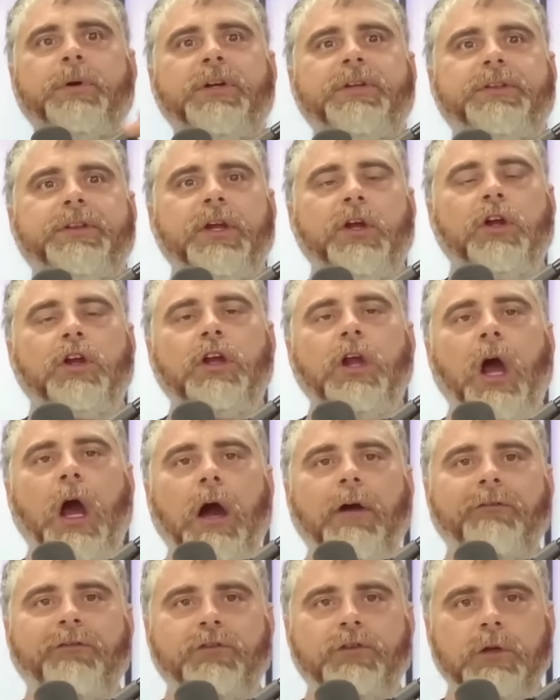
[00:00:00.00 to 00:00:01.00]
But they're
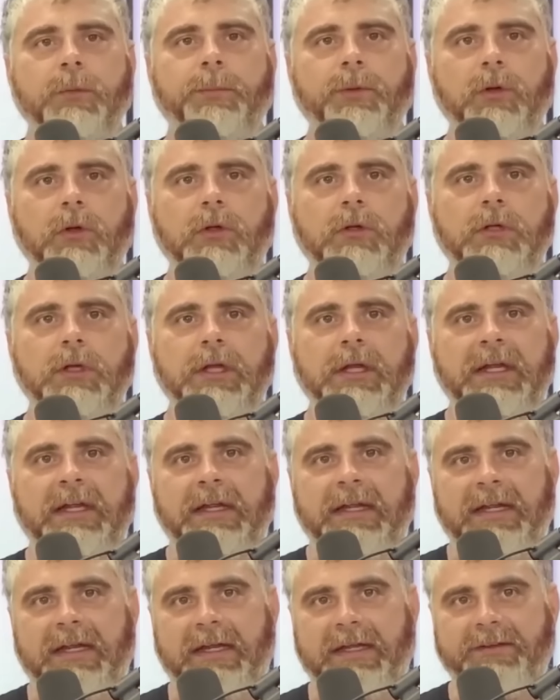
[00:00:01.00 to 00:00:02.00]
comfortable
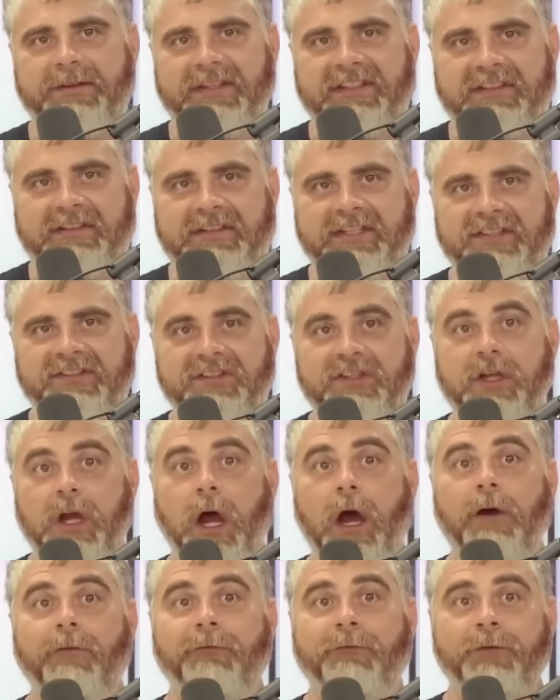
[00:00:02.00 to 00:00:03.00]
in the
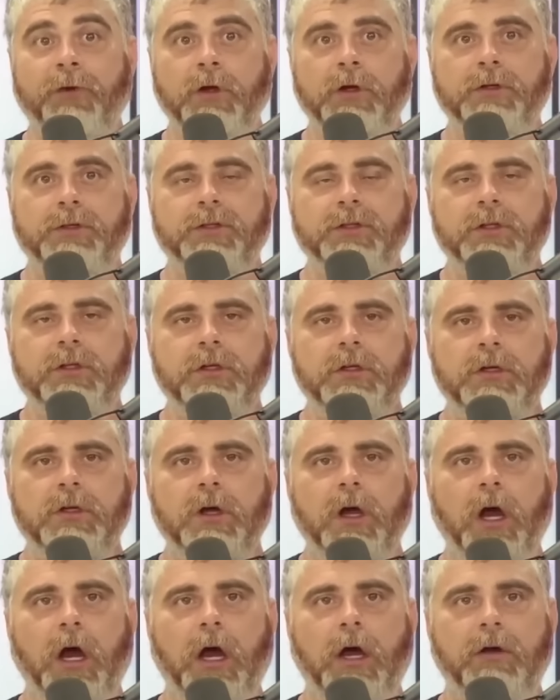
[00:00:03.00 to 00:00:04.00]
discomfort
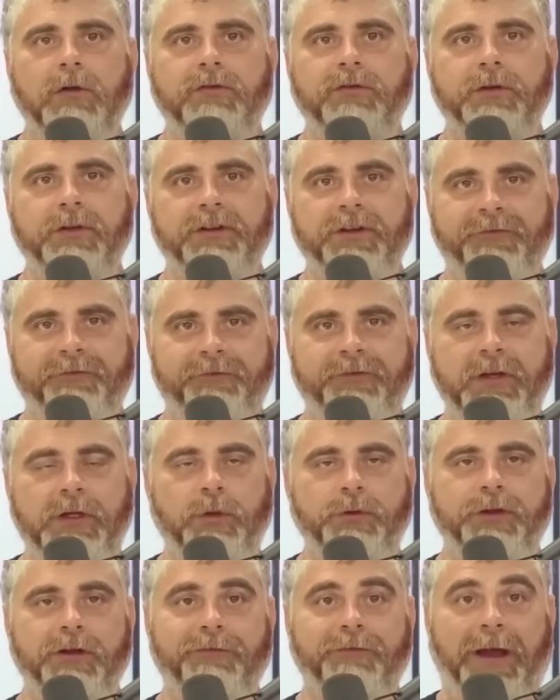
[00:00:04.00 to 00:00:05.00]
of the
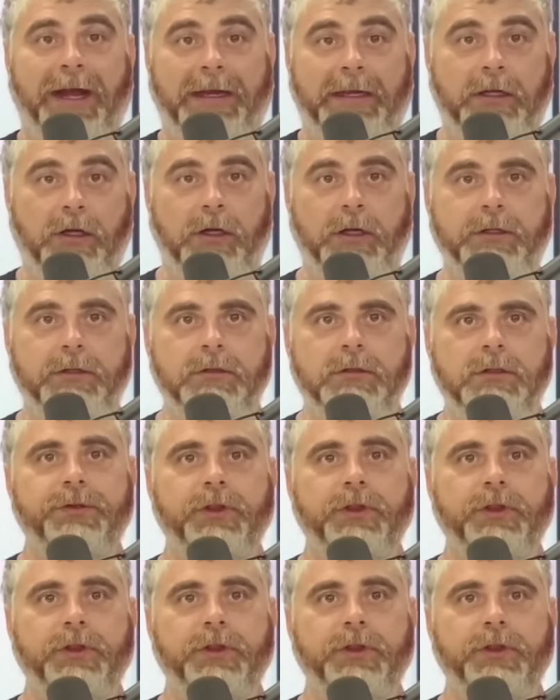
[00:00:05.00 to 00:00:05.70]
field they're fighting on.